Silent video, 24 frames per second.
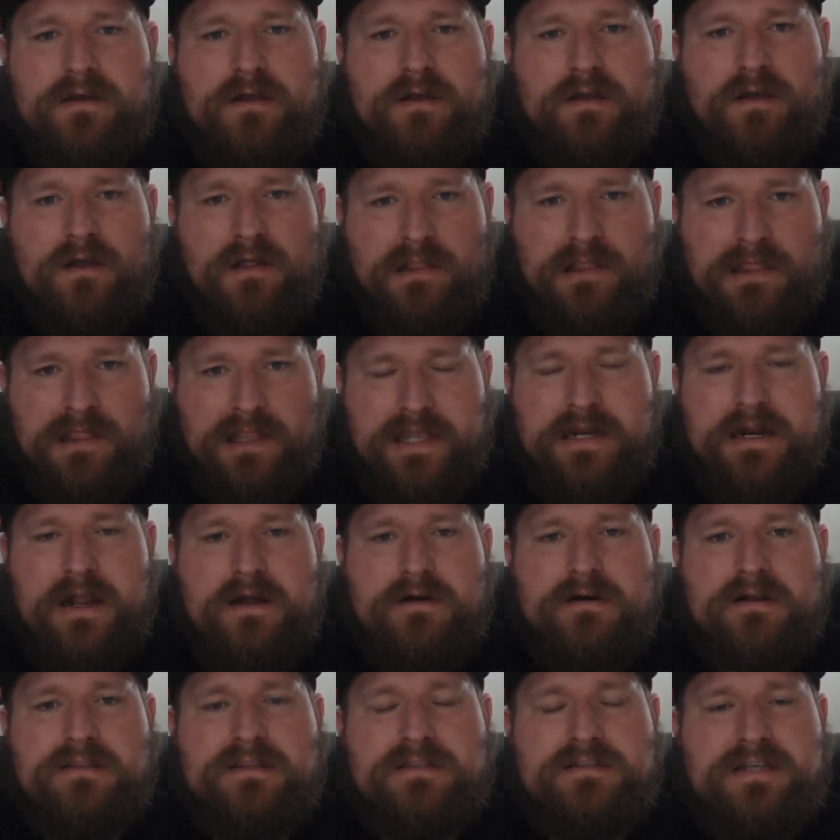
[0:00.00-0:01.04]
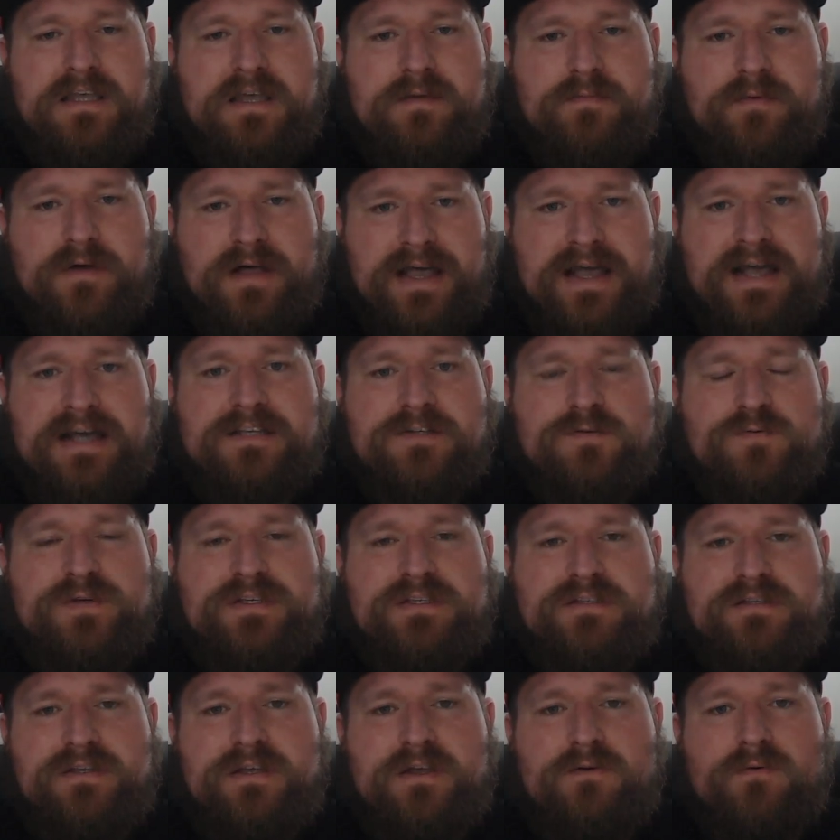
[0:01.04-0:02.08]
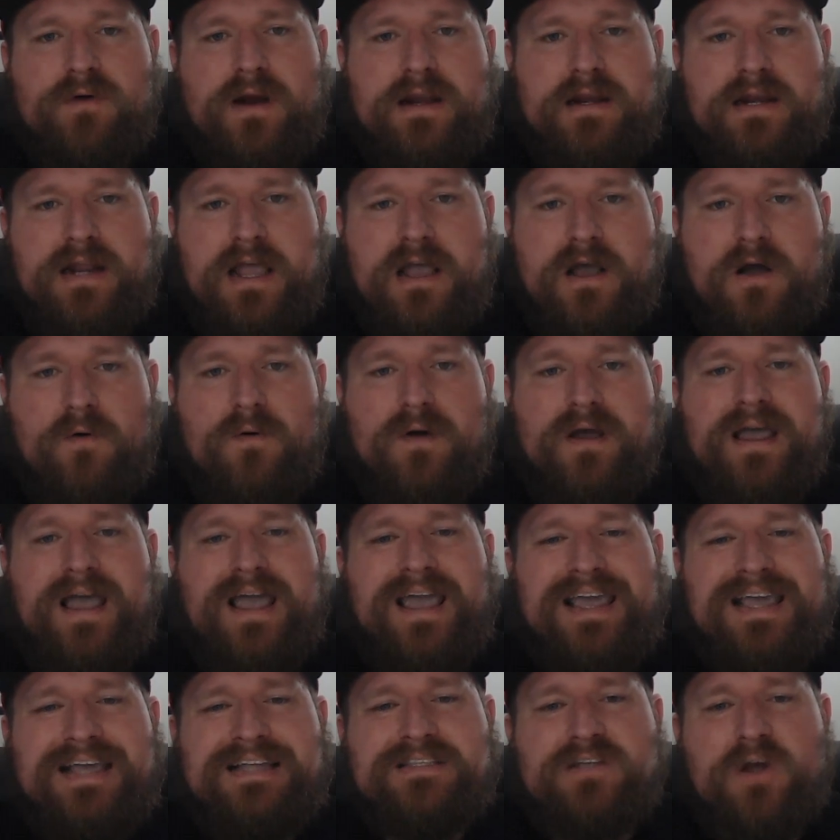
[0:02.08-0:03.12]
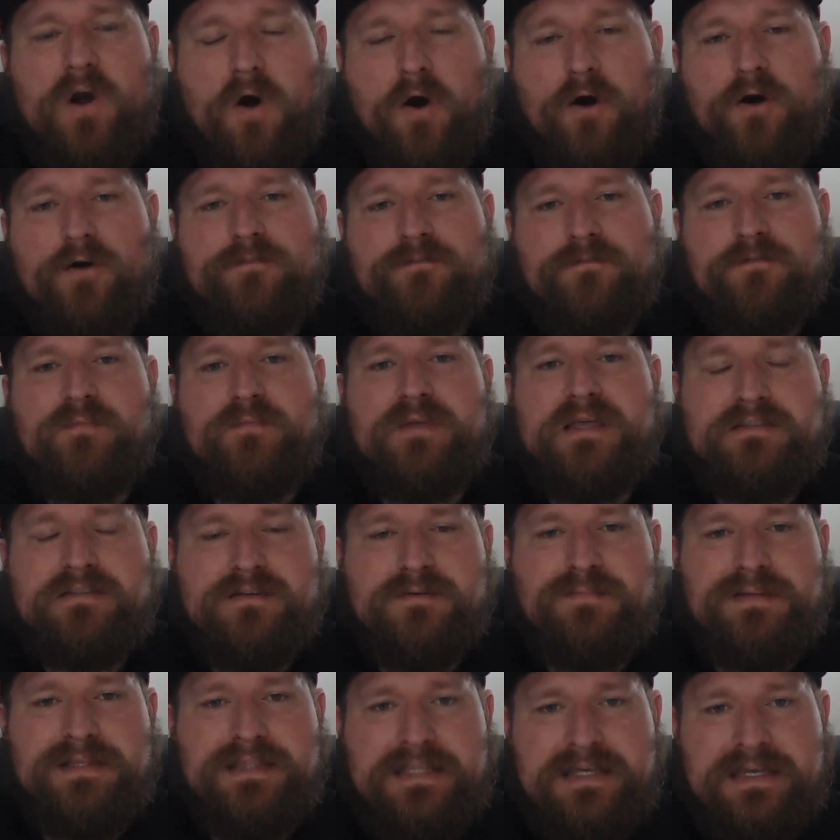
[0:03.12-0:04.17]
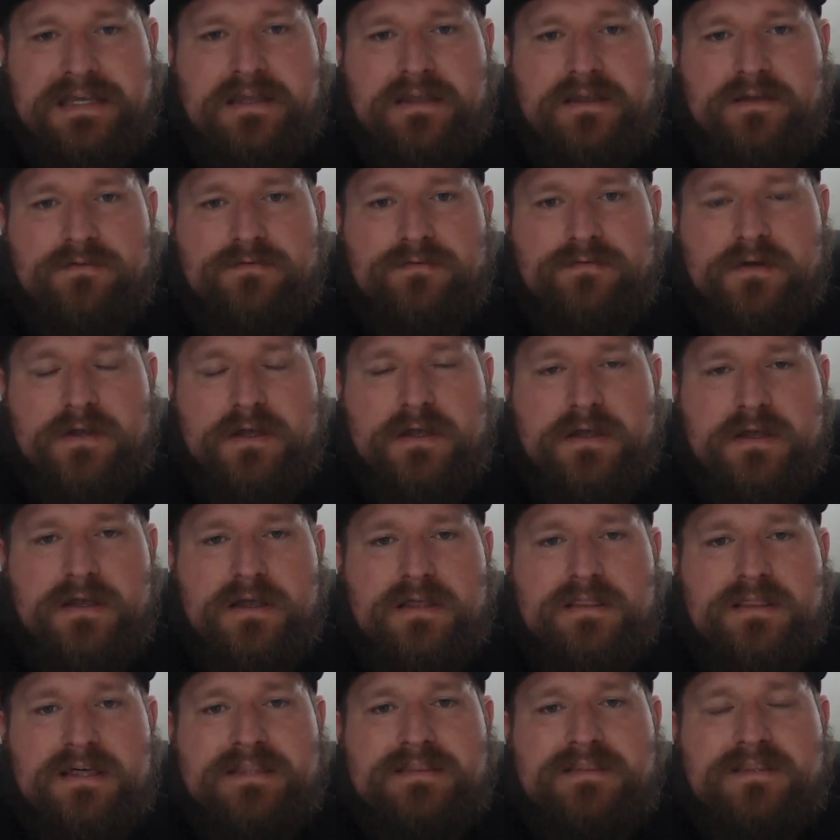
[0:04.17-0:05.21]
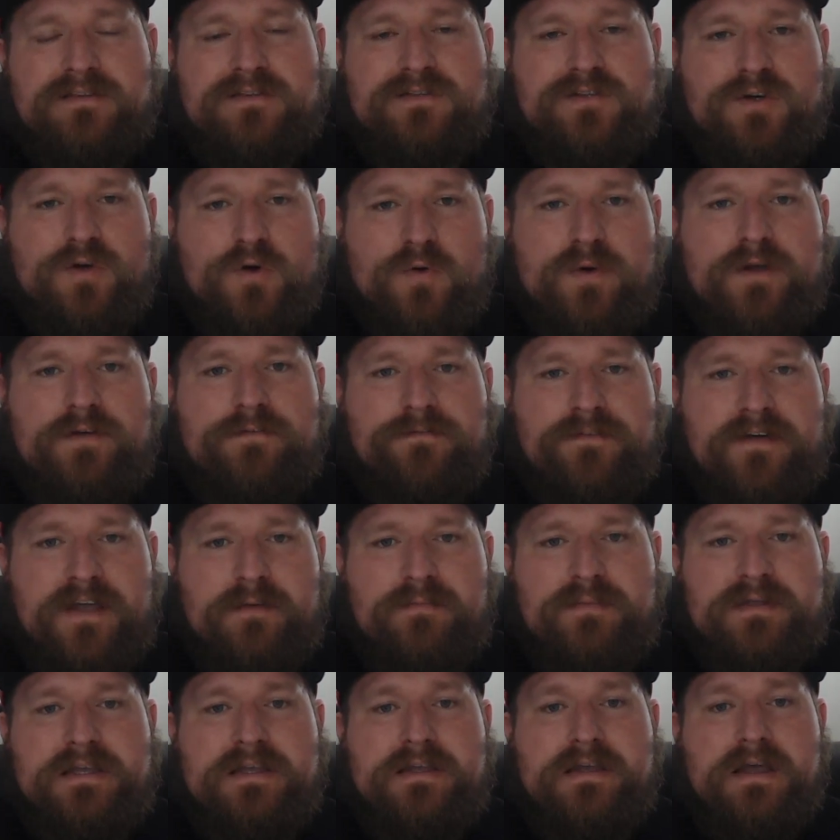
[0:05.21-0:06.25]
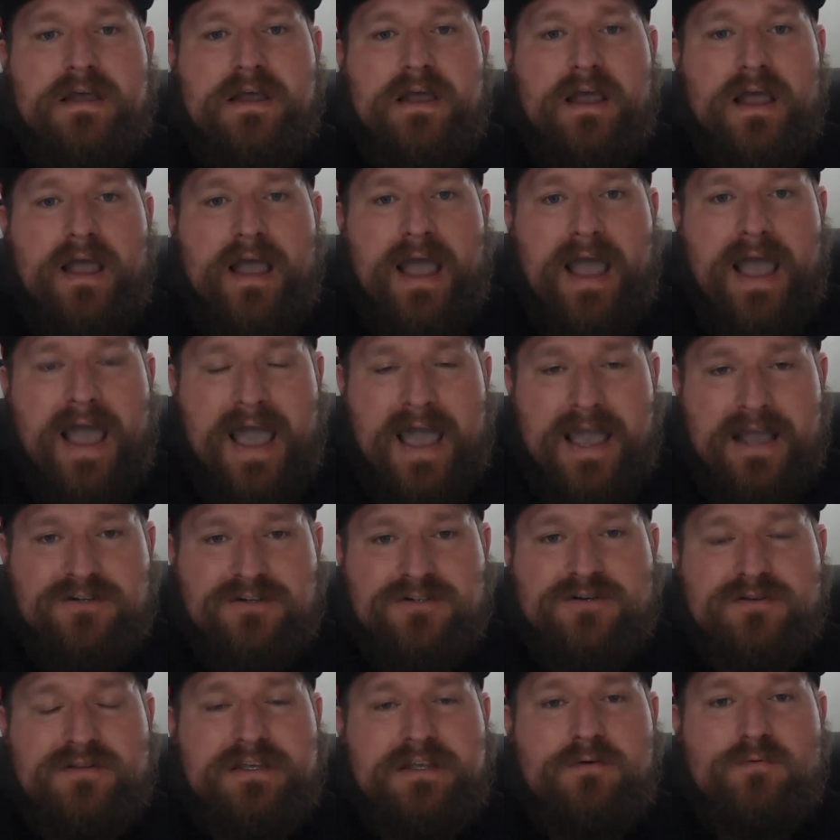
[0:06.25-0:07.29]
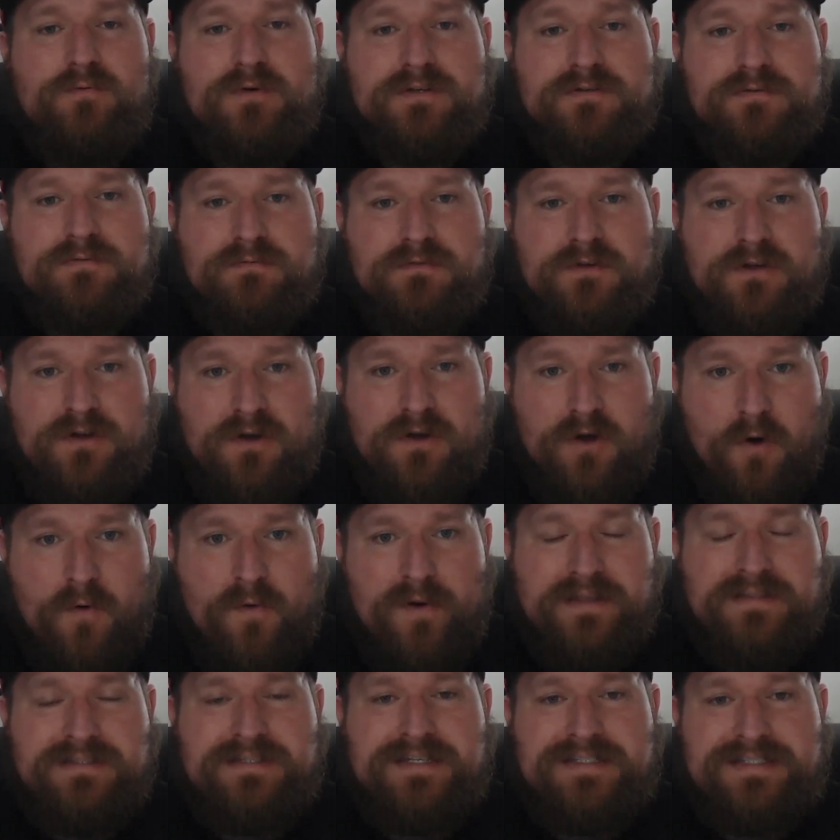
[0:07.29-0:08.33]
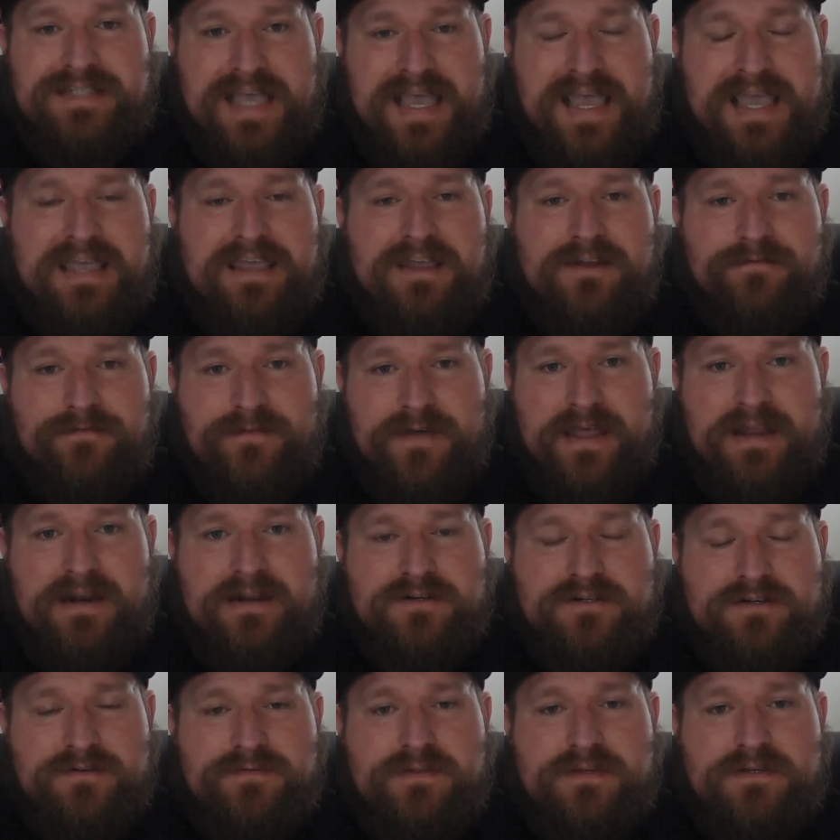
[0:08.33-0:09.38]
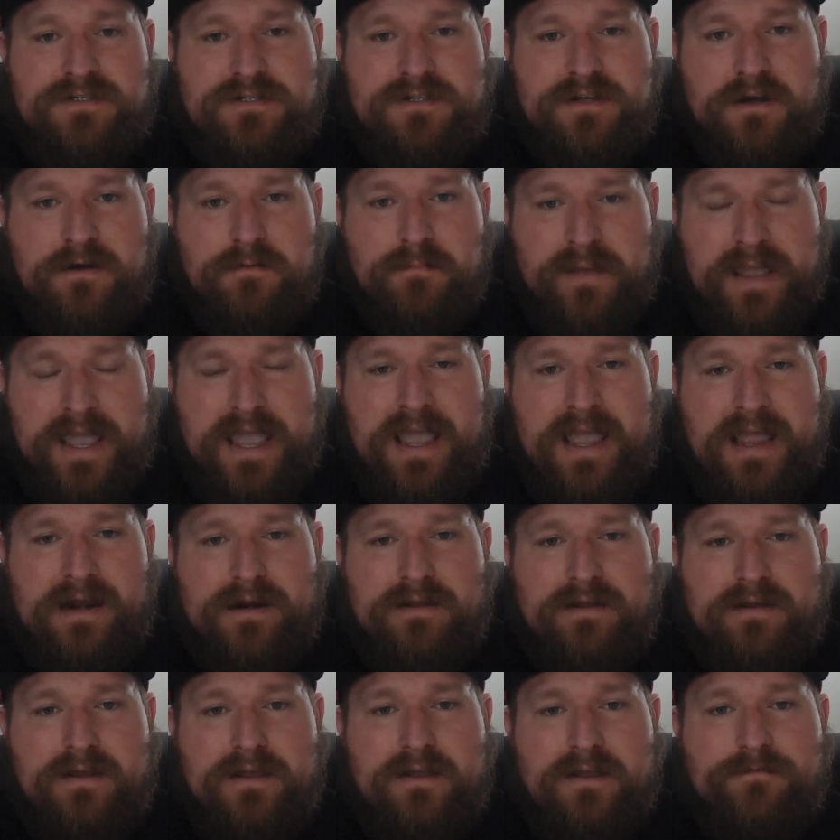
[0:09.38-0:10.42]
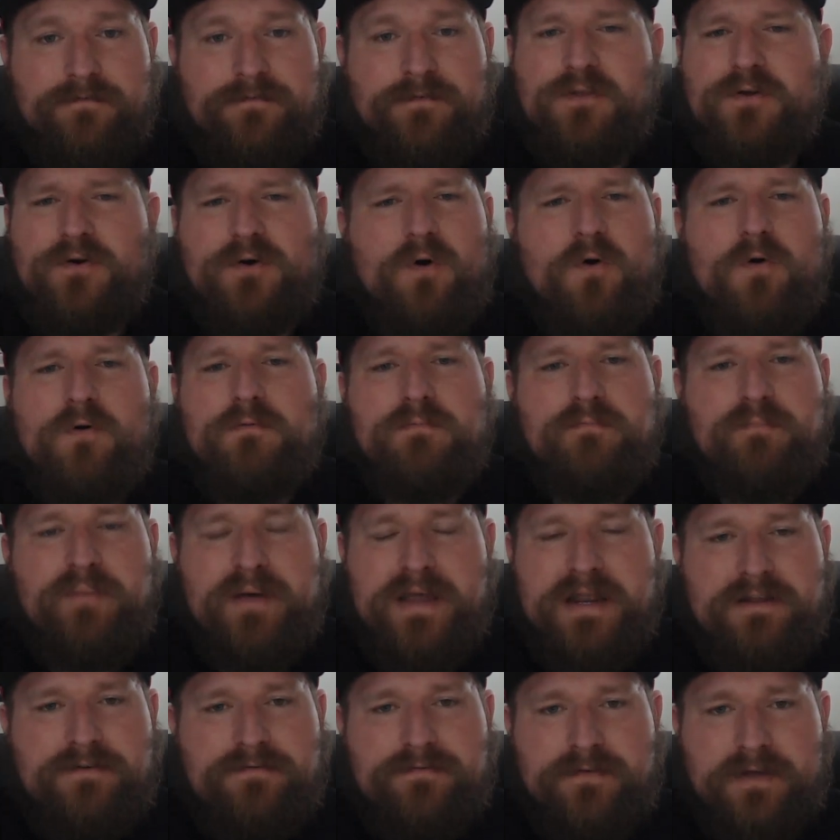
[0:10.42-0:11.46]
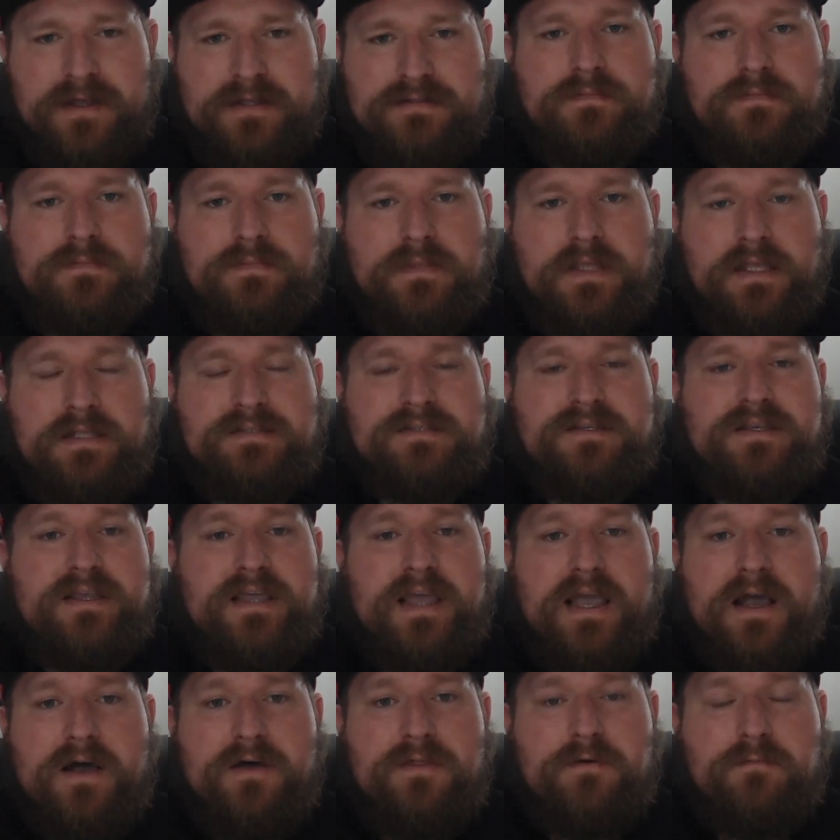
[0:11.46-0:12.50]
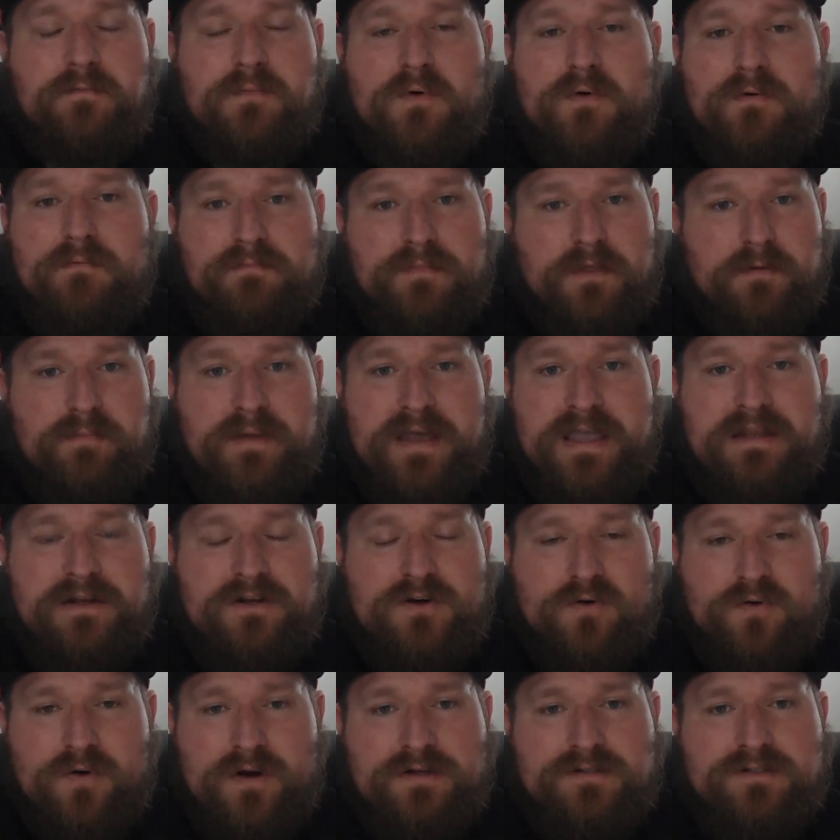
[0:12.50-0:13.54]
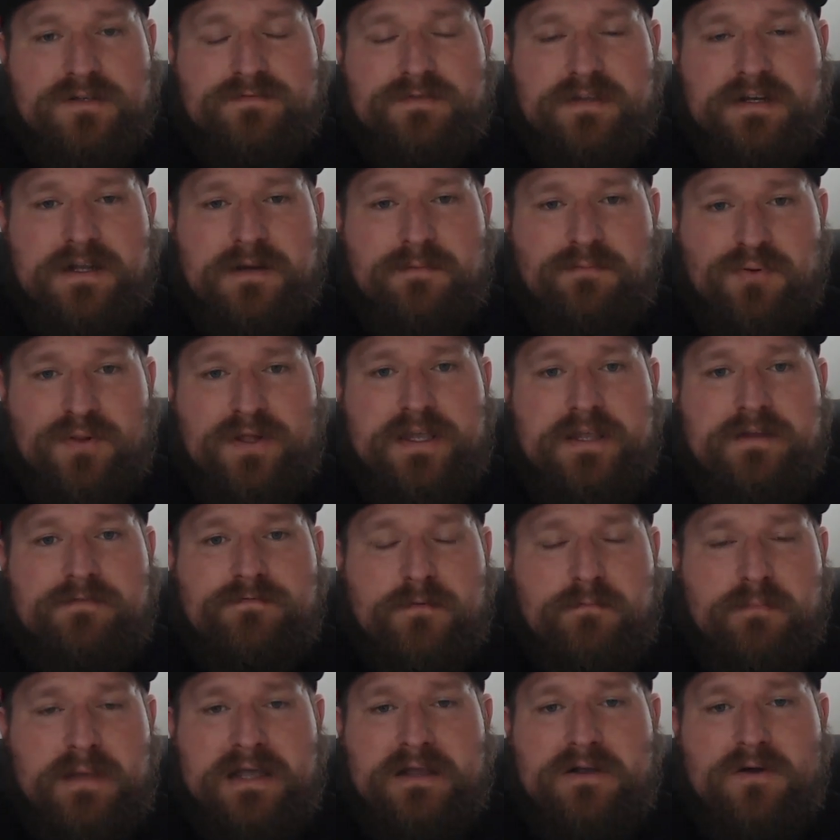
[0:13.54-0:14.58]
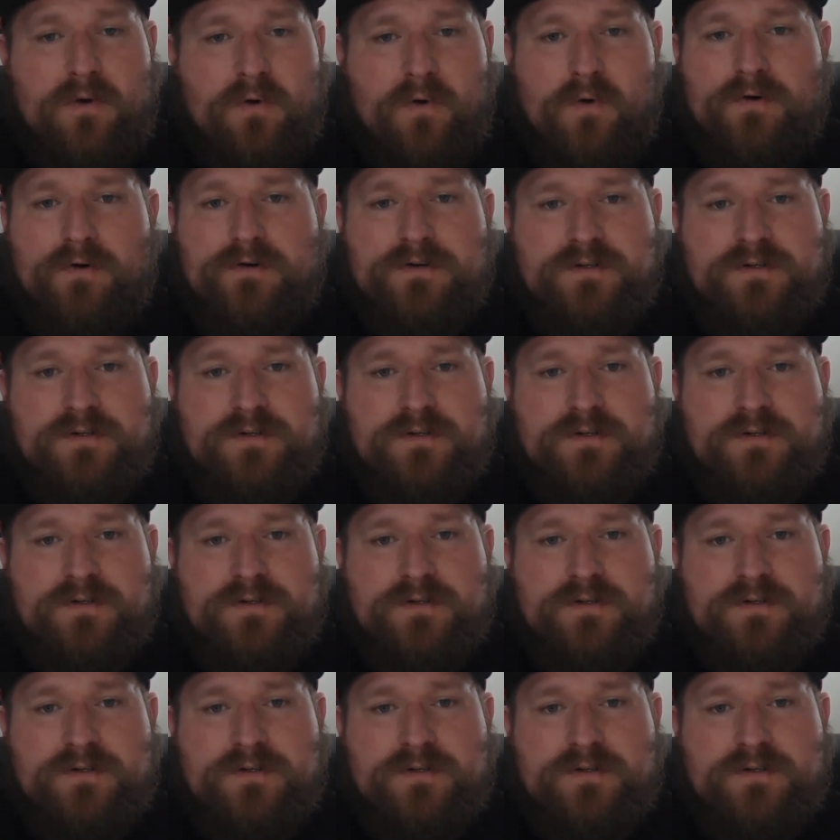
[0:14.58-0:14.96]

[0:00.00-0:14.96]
laid out on the table as we see it right now, it's hard for me to believe that the Tui family actually was going to take advantage of this young man for their own benefit. And seeing how the main crux of the complaint from Michael Oher's